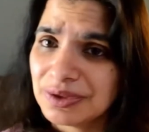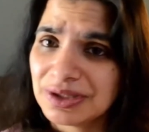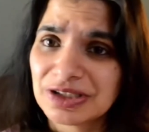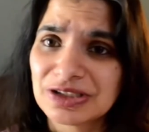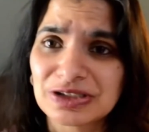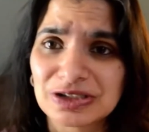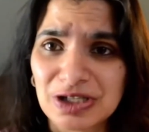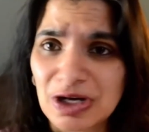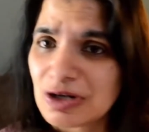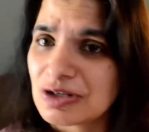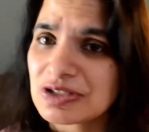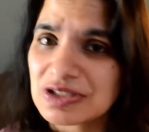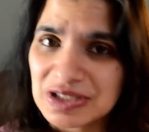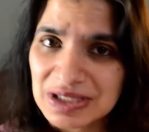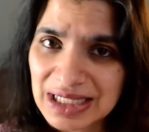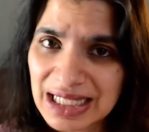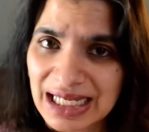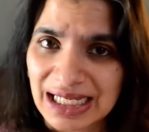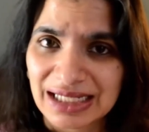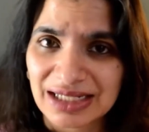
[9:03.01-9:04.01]
there's also
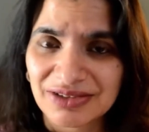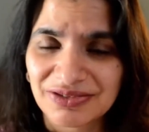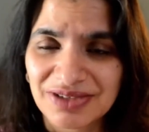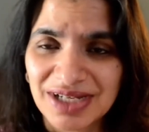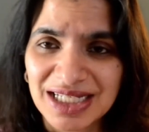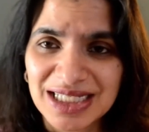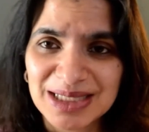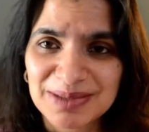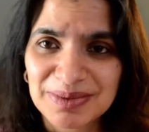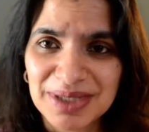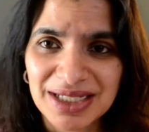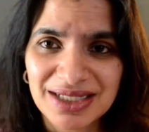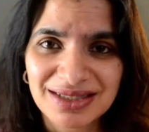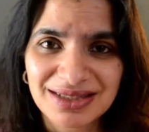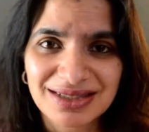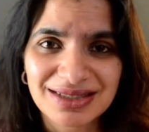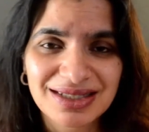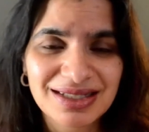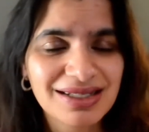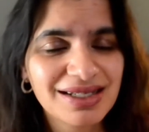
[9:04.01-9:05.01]
negative
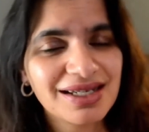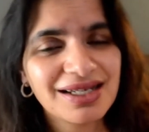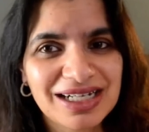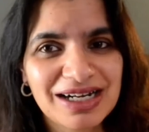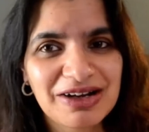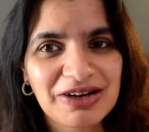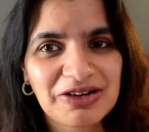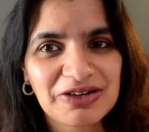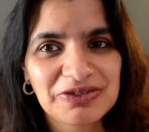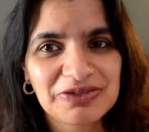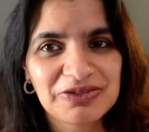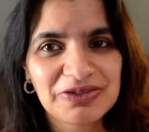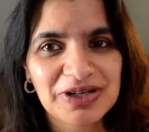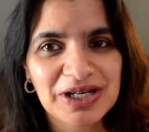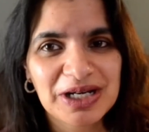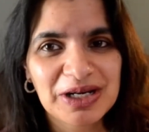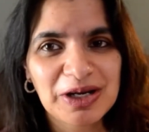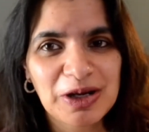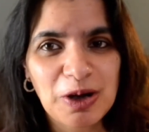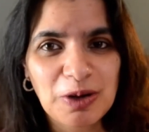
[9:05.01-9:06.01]
aspects of
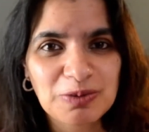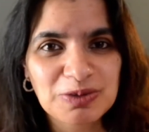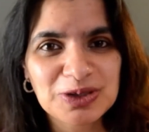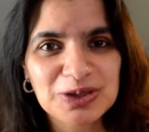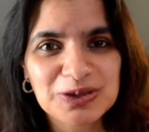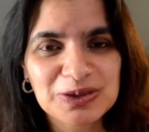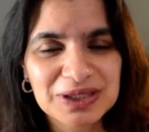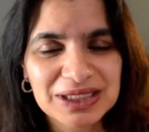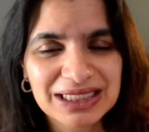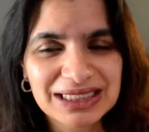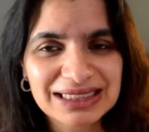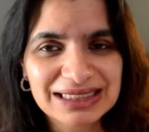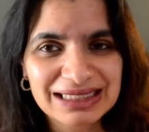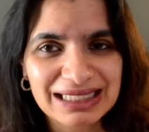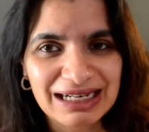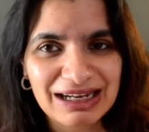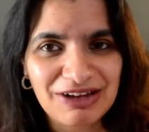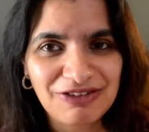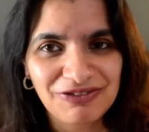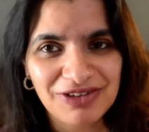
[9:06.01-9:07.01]
homeschooling
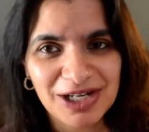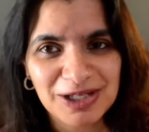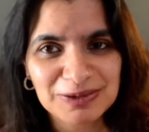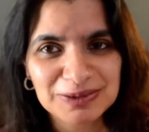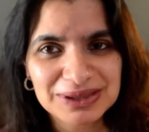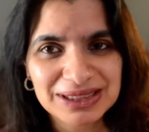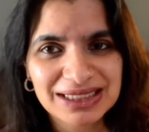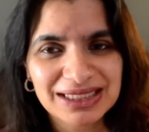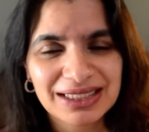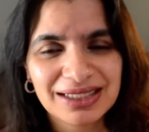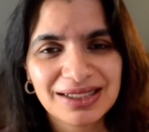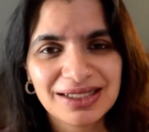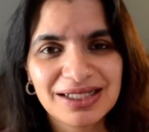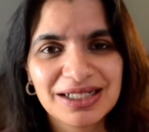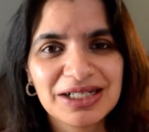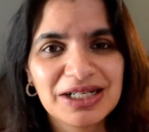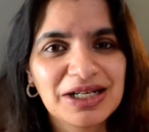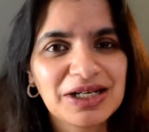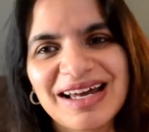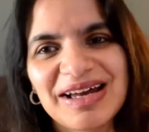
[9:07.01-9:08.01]
that I found.
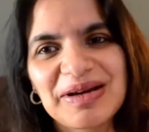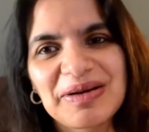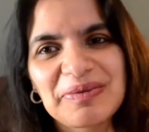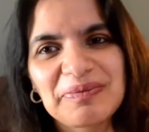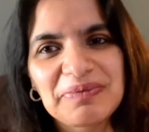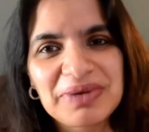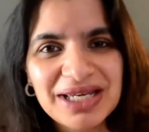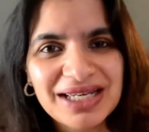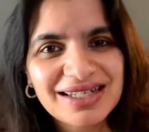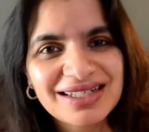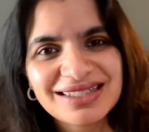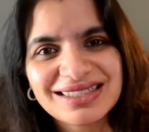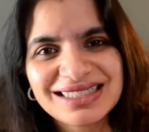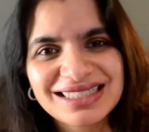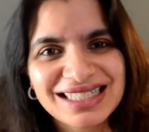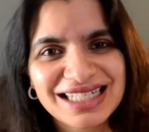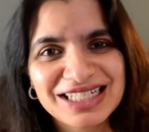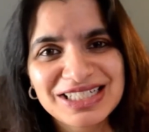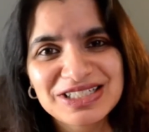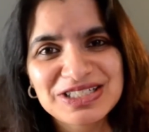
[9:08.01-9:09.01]
Because
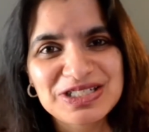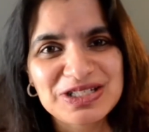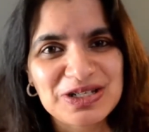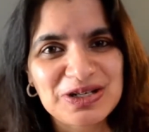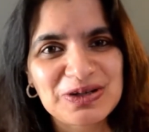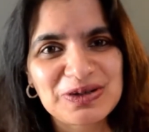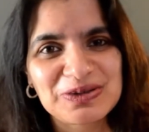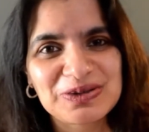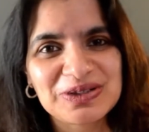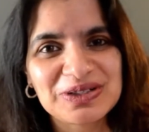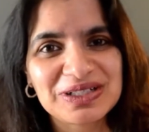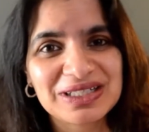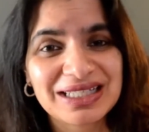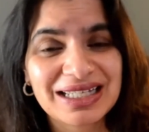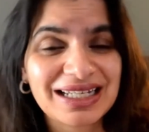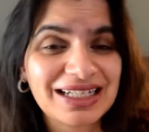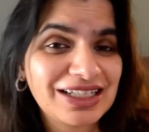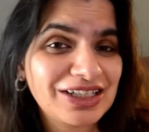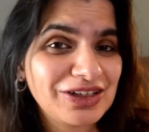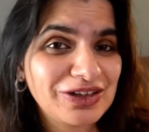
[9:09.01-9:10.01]
kids know
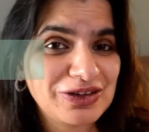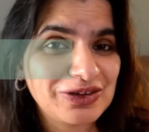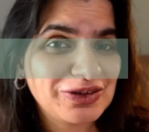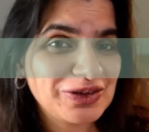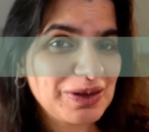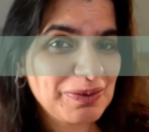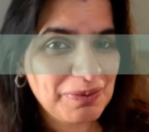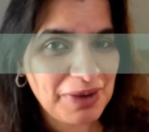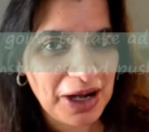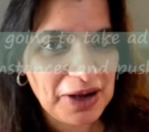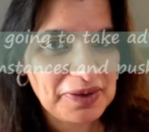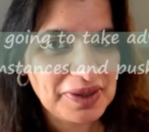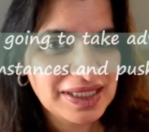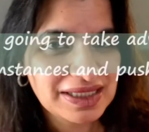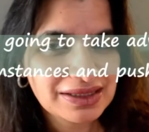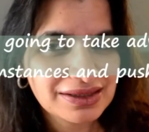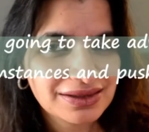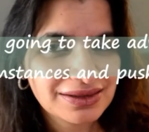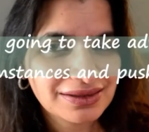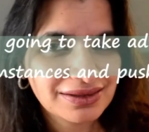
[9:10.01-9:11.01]
that you're the
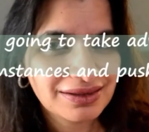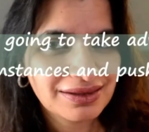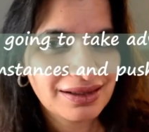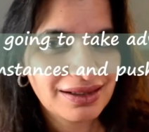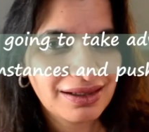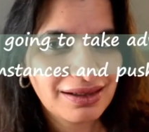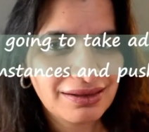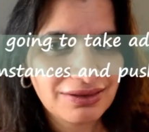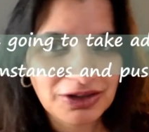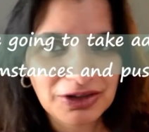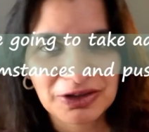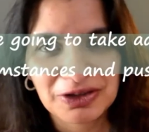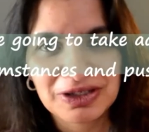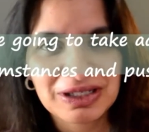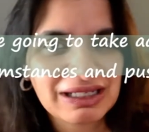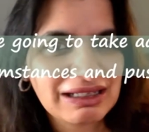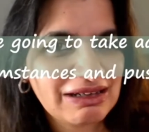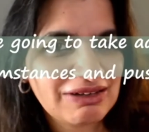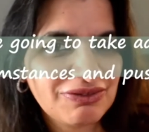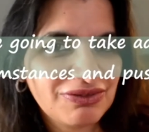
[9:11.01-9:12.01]
parent, and
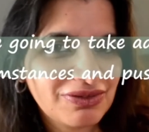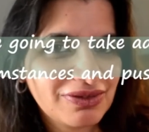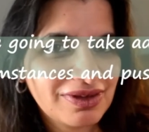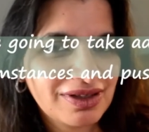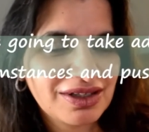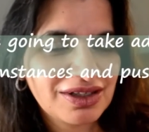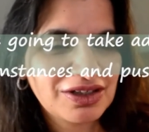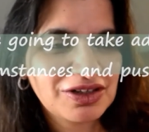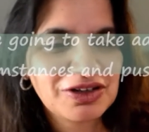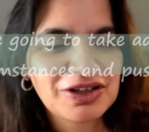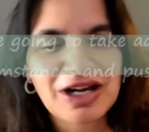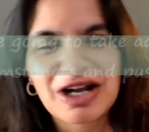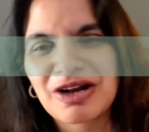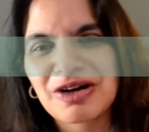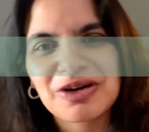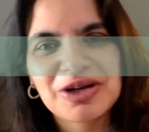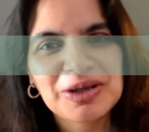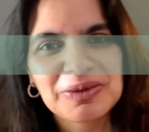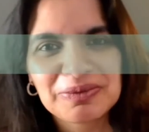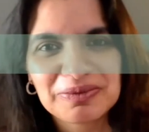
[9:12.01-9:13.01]
you're not
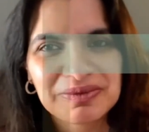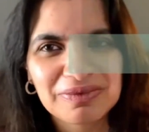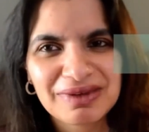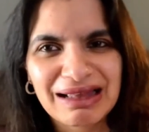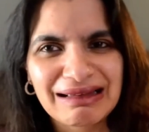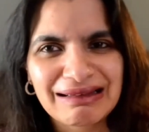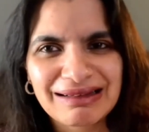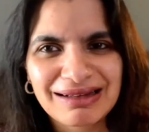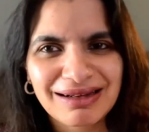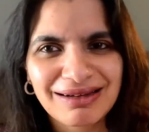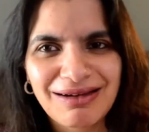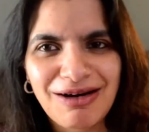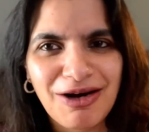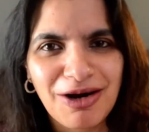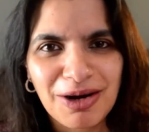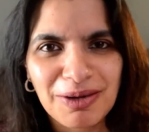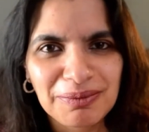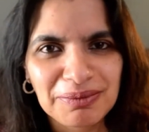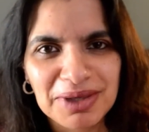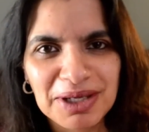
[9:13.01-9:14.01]
gonna like
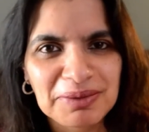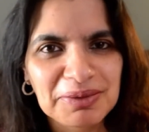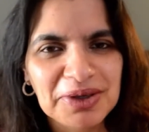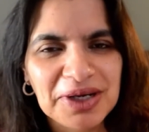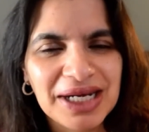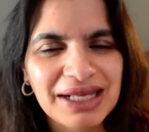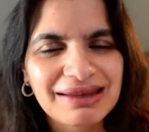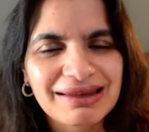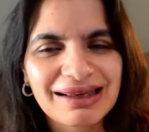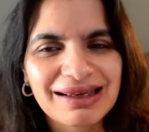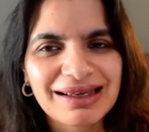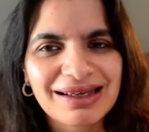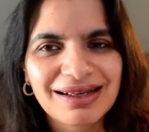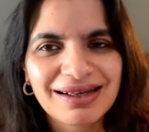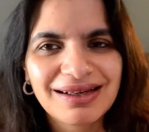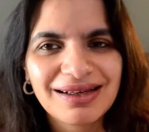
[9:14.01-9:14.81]
harm them or anything.